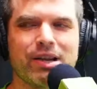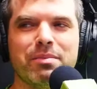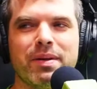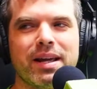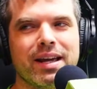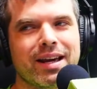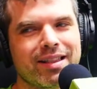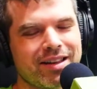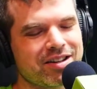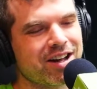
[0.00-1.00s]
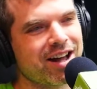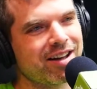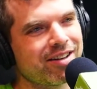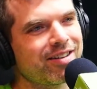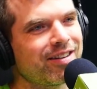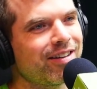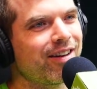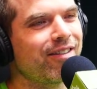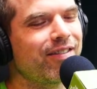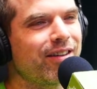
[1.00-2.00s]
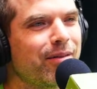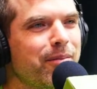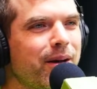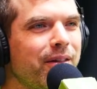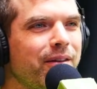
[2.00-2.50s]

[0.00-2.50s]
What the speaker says: being the child of the mother that